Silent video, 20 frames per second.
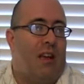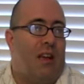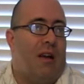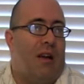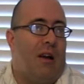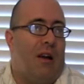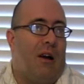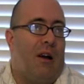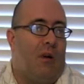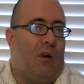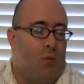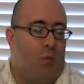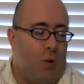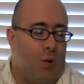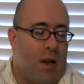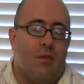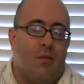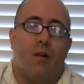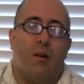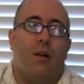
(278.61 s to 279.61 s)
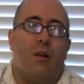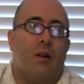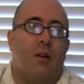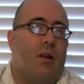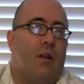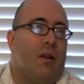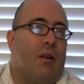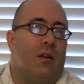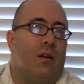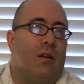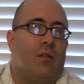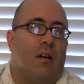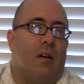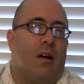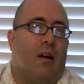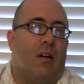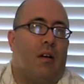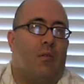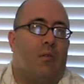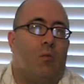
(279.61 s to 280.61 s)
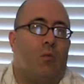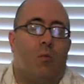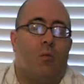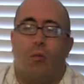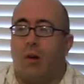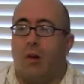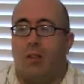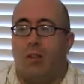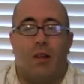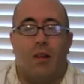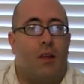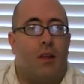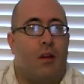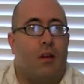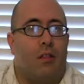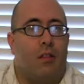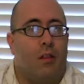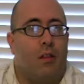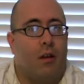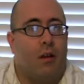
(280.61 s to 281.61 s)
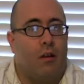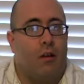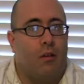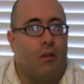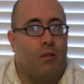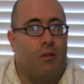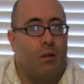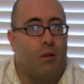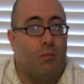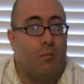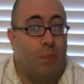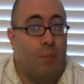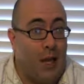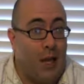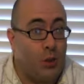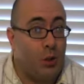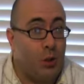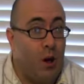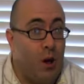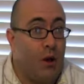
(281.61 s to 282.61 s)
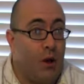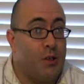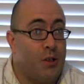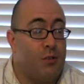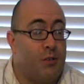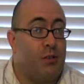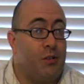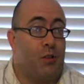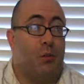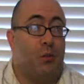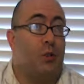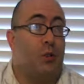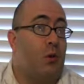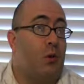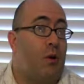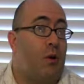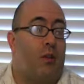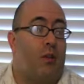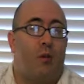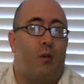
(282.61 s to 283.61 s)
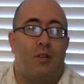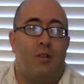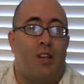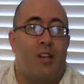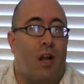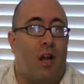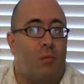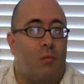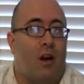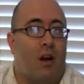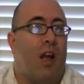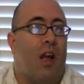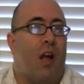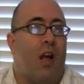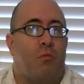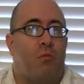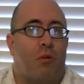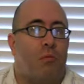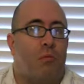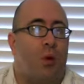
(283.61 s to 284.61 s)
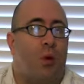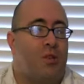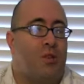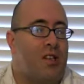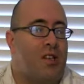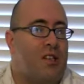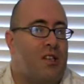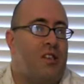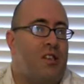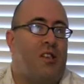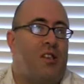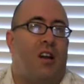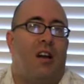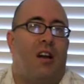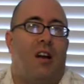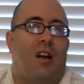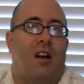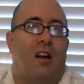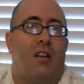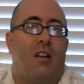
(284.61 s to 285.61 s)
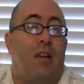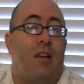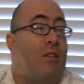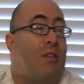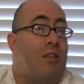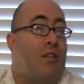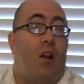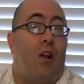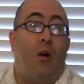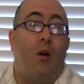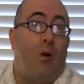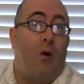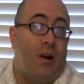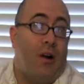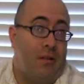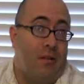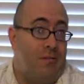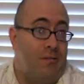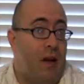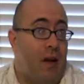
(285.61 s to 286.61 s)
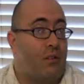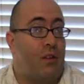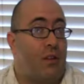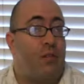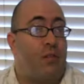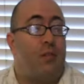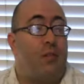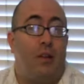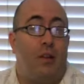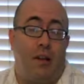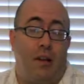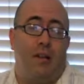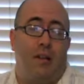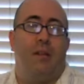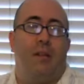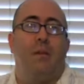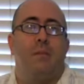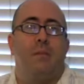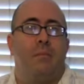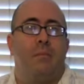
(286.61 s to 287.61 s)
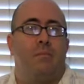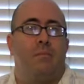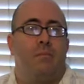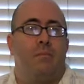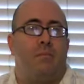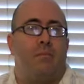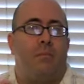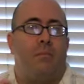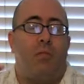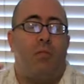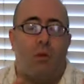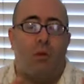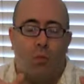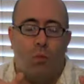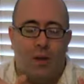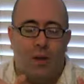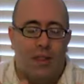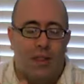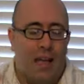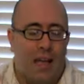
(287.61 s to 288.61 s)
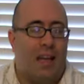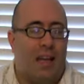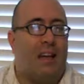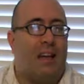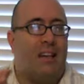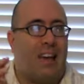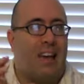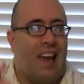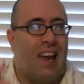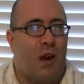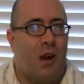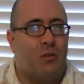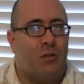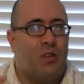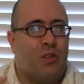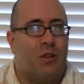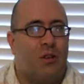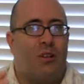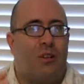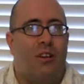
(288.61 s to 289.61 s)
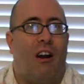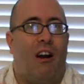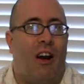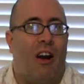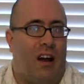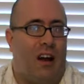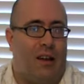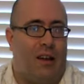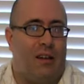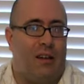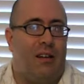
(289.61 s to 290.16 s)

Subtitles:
Whenever one of the patriarchs of Scripture, whether it was Abraham or Moses, even Noah after the flood, when they encountered God,